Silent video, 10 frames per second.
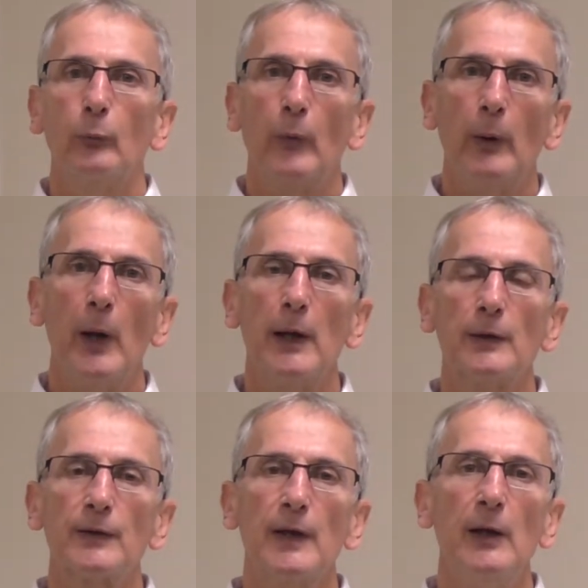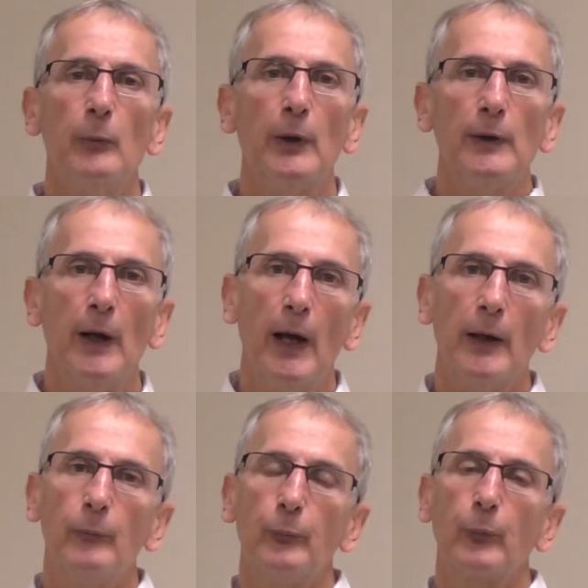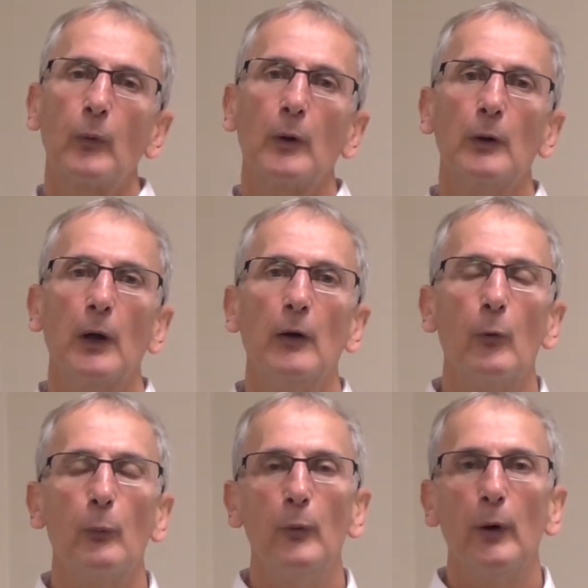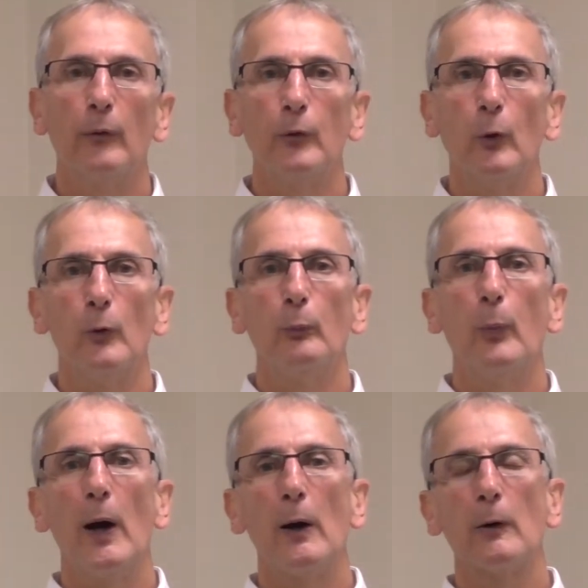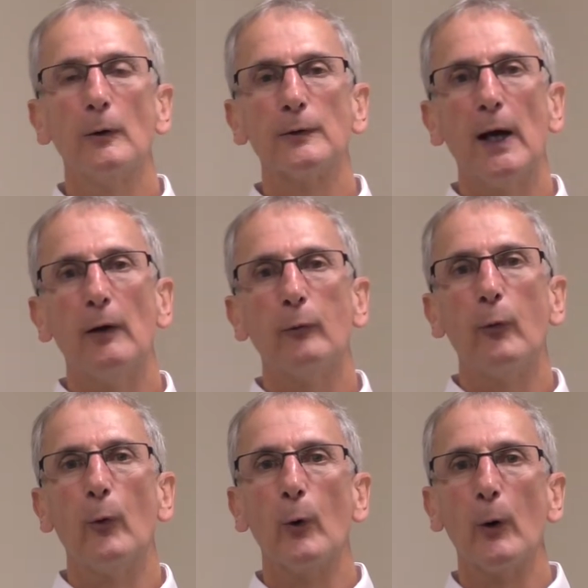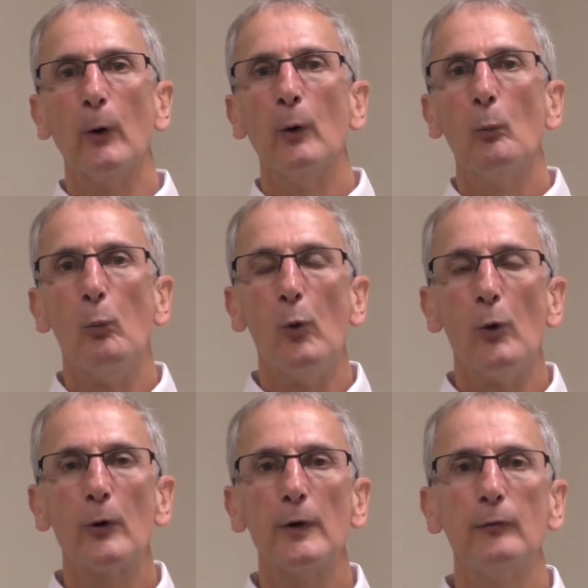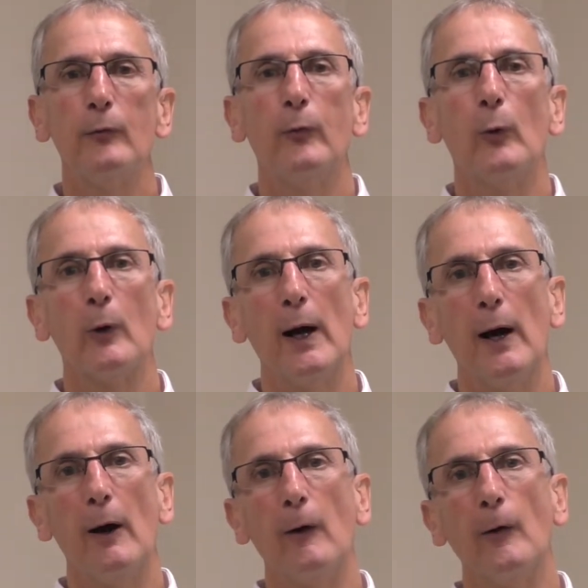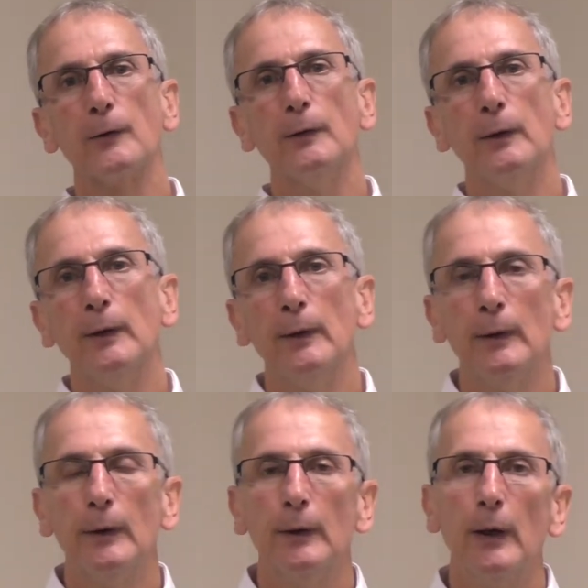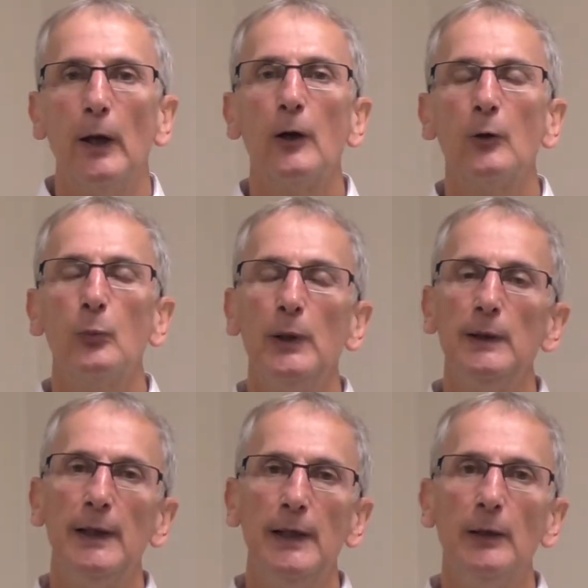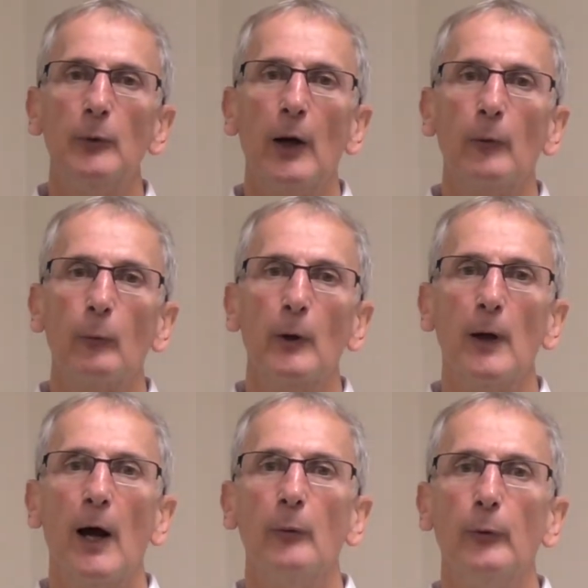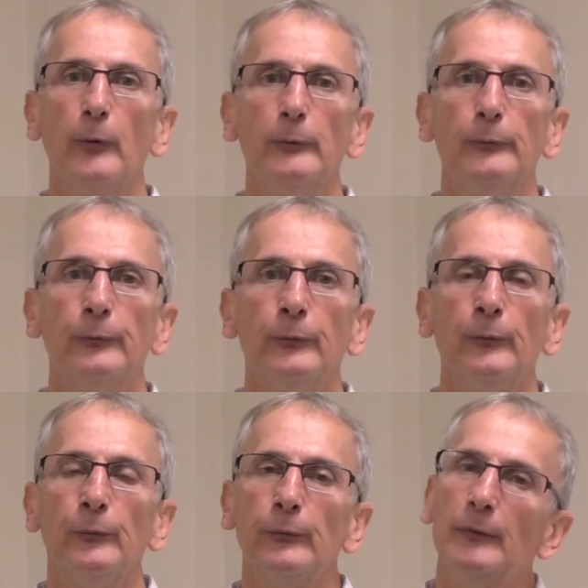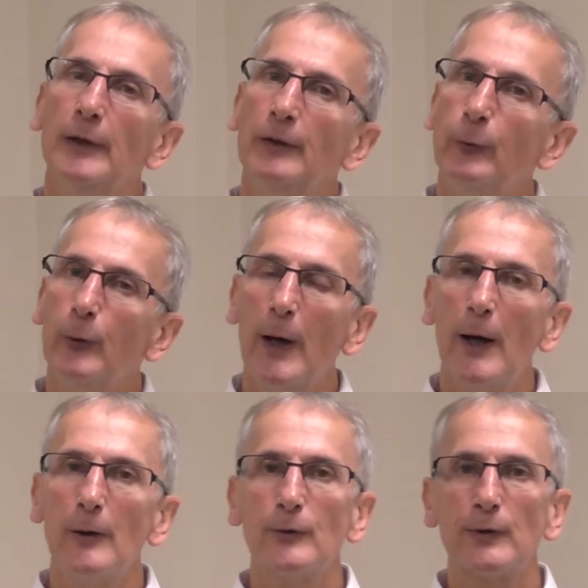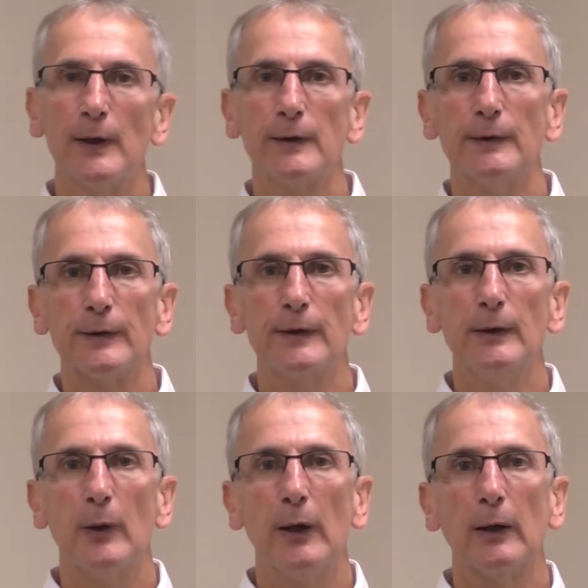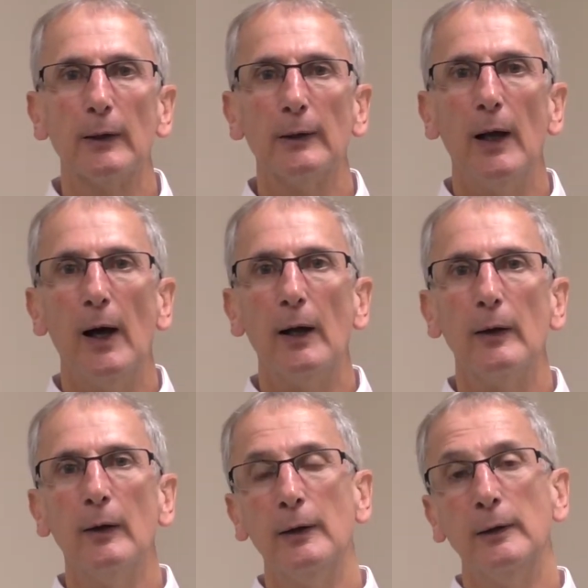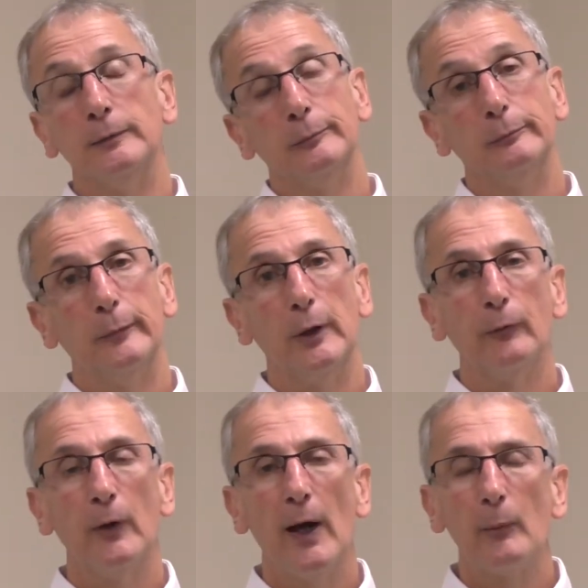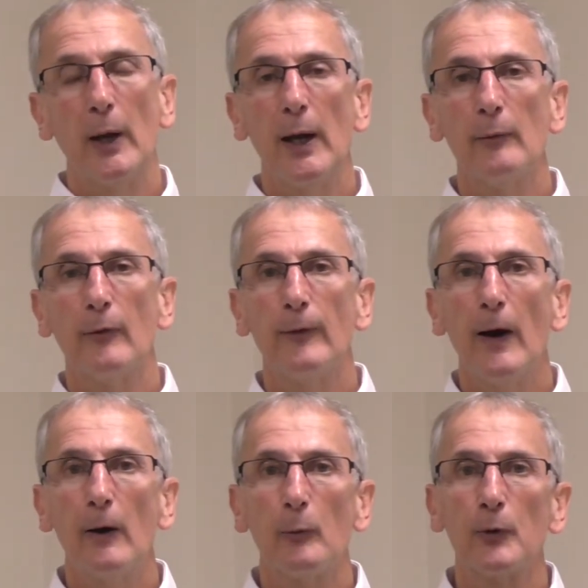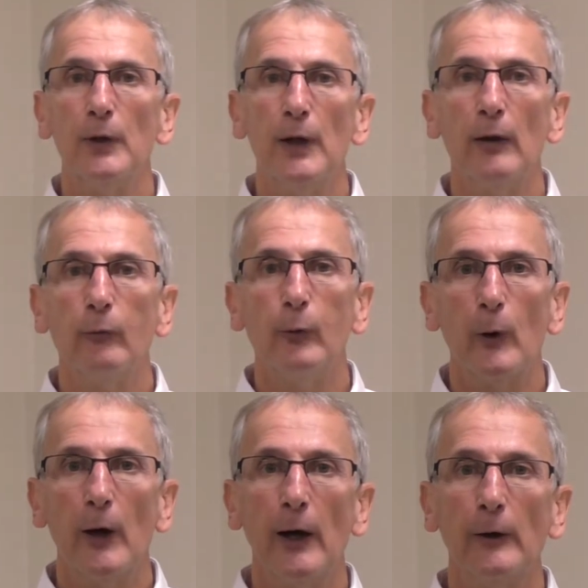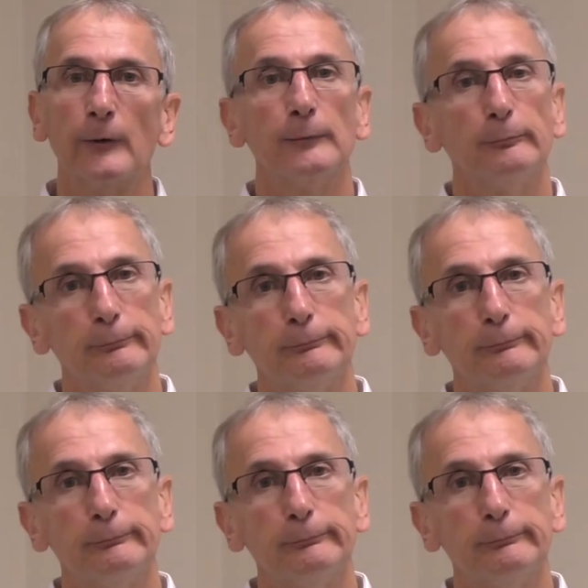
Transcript: they make a statement that if your power goes out for more than 4 hours, it could be deemed unreliable. Now, 4 hours doesn't seem like a lot, but if you happen to have a fire within that 4 hours,